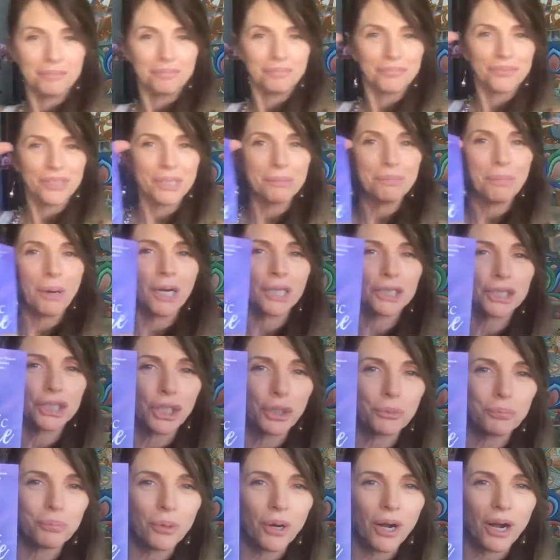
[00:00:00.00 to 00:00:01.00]
Deepak
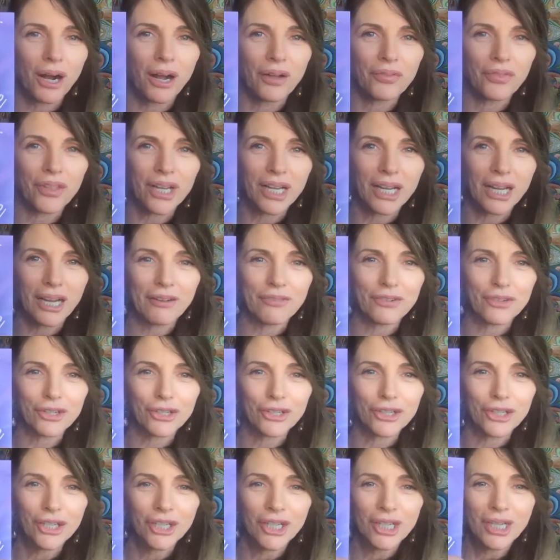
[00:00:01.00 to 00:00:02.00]
Chopra on the
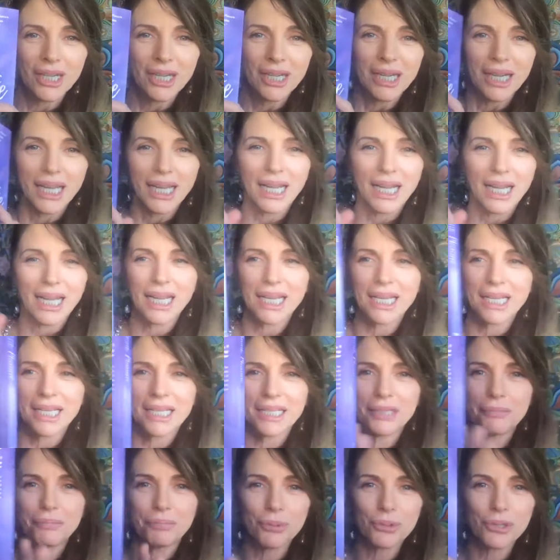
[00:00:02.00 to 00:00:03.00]
cover,
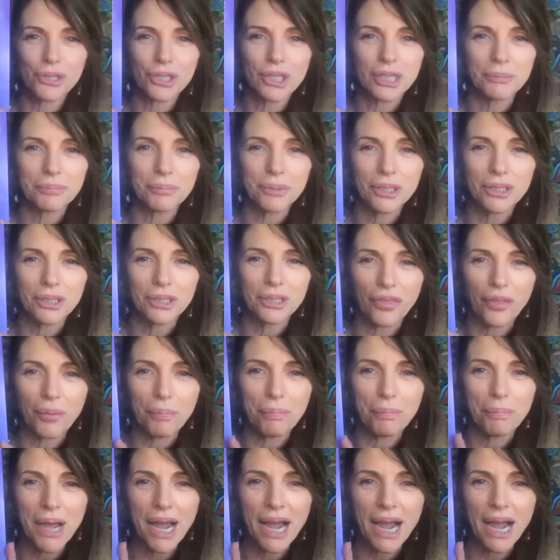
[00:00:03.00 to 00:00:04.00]
and Bruce Lipton on the
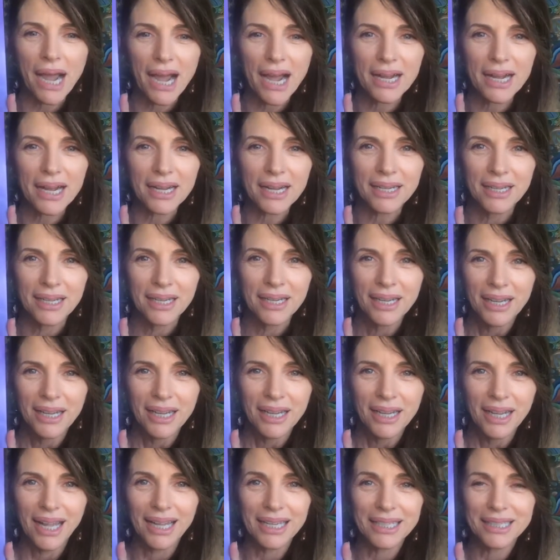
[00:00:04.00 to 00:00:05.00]
back,
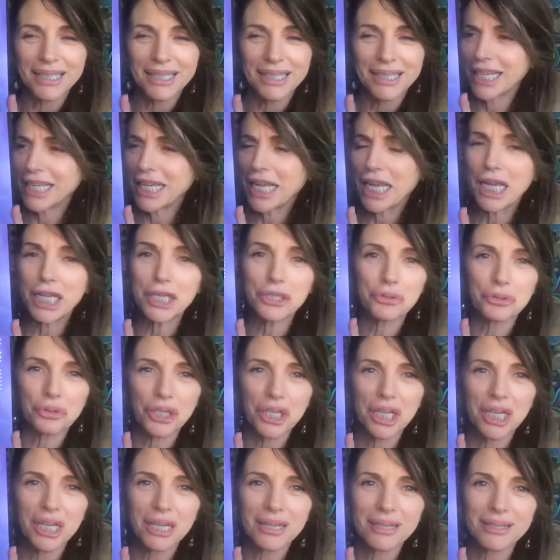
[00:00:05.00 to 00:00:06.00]
and Gay
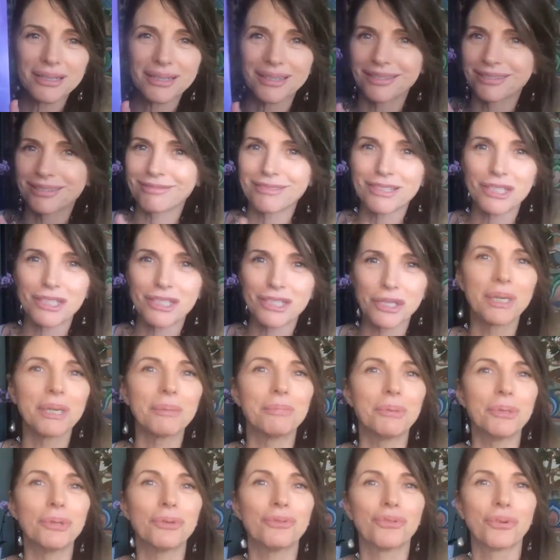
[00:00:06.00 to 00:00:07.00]
Hendricks, and so many
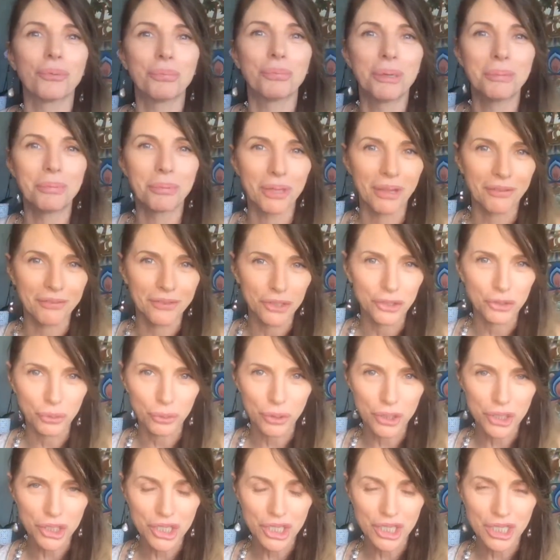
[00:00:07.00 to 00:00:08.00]
beautiful people have
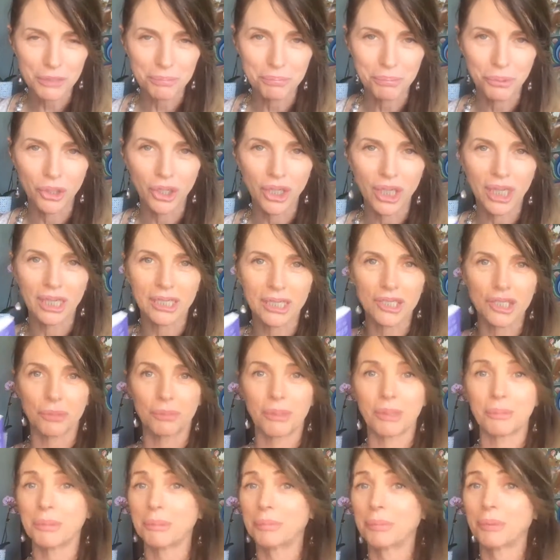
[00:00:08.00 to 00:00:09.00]
endorsed this book, and so
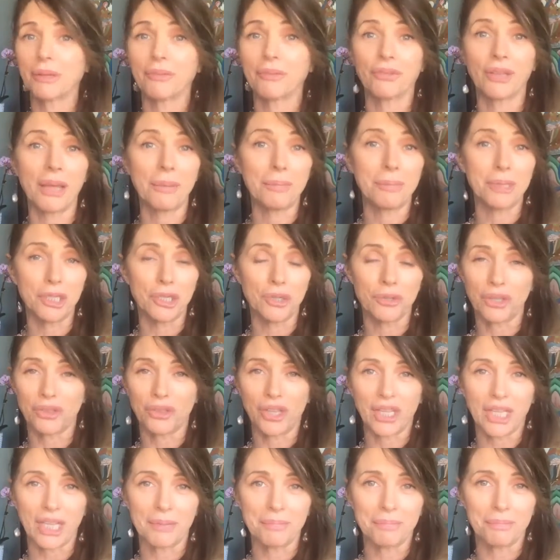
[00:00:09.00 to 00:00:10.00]
many people have let me know that
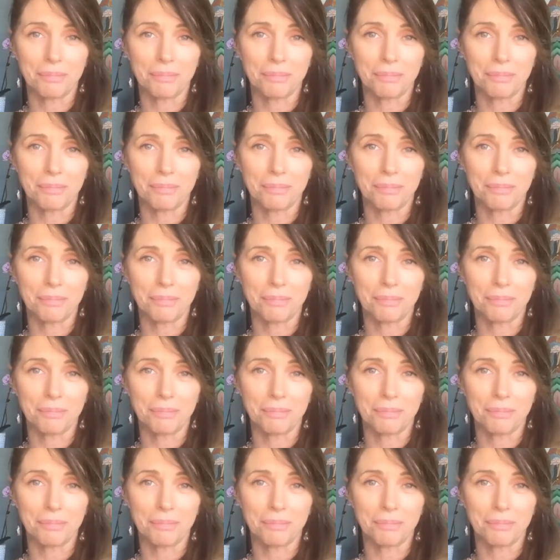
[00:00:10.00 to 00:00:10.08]
they get